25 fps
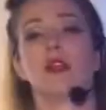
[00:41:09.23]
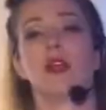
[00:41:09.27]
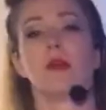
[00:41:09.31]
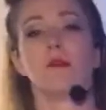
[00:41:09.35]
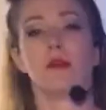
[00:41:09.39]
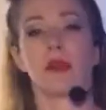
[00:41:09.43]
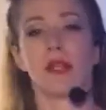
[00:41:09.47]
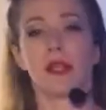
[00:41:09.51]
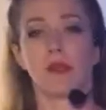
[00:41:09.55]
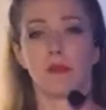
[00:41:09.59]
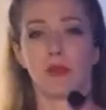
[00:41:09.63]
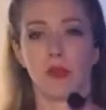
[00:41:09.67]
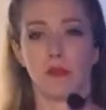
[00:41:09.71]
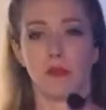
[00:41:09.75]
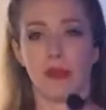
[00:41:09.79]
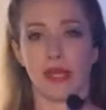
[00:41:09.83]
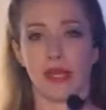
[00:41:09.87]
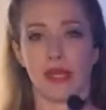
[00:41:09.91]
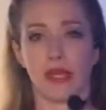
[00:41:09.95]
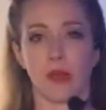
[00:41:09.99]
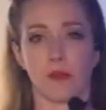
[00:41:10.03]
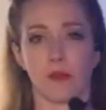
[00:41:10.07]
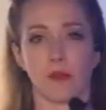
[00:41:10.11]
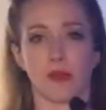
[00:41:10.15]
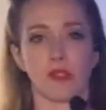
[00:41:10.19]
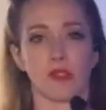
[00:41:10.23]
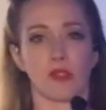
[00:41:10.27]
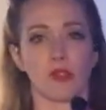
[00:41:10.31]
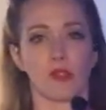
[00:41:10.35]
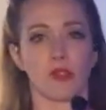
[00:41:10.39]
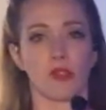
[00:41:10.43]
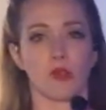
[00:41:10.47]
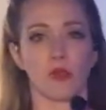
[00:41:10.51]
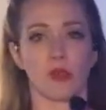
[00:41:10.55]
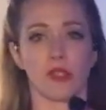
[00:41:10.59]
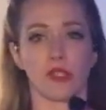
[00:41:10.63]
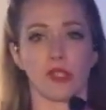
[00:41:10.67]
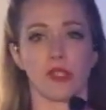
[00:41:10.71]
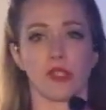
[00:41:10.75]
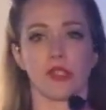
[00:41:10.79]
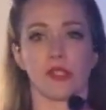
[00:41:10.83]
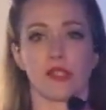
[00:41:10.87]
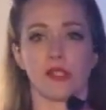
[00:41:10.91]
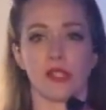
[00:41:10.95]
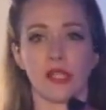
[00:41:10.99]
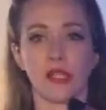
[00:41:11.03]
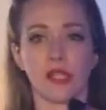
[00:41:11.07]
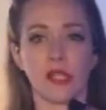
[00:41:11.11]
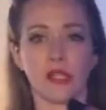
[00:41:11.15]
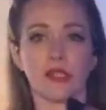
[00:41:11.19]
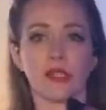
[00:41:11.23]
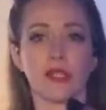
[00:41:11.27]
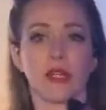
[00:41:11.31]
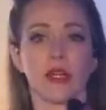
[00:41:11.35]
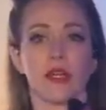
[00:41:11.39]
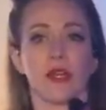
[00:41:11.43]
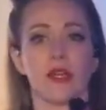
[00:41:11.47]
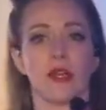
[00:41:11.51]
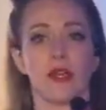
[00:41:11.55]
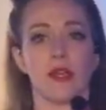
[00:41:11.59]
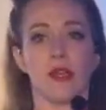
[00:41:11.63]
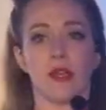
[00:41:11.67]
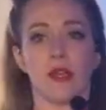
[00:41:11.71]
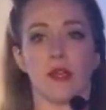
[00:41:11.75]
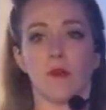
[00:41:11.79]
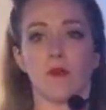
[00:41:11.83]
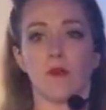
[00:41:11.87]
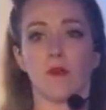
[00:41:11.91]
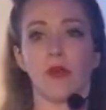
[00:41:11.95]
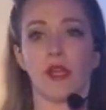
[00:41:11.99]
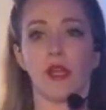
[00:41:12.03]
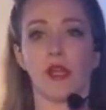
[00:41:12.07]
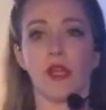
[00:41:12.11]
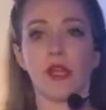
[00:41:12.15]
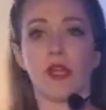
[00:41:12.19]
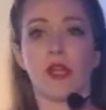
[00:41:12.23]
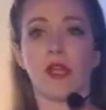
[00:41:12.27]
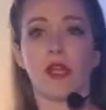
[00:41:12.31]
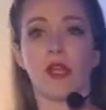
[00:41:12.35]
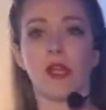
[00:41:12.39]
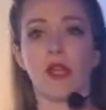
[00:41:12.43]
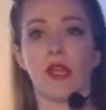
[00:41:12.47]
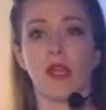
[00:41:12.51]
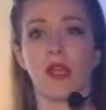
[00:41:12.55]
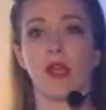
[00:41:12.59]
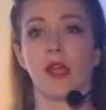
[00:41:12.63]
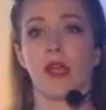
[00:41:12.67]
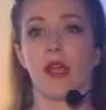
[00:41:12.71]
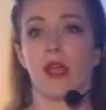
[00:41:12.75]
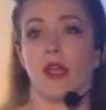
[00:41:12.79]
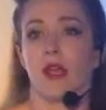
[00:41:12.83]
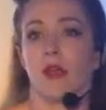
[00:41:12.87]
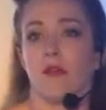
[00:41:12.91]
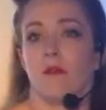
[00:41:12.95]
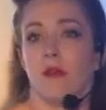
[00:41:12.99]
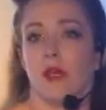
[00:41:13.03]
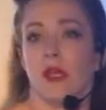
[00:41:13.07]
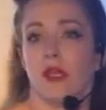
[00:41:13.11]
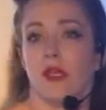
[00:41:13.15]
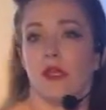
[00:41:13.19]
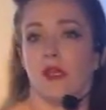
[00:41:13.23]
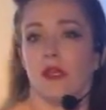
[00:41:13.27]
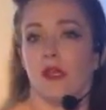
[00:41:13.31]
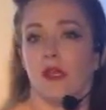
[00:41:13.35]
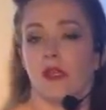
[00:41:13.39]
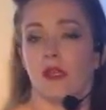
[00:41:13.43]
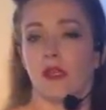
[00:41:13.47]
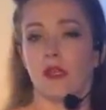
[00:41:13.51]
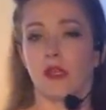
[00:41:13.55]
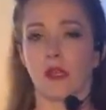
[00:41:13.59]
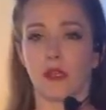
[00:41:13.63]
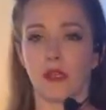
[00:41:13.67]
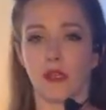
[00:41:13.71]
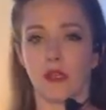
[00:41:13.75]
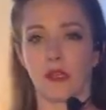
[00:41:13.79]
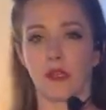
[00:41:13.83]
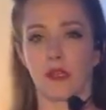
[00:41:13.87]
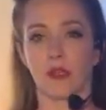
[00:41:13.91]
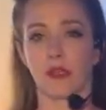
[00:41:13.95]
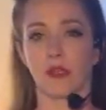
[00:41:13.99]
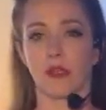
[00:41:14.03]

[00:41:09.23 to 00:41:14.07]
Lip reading: Probably put it back up because there's no one's going to stay down there. But I'm not going to,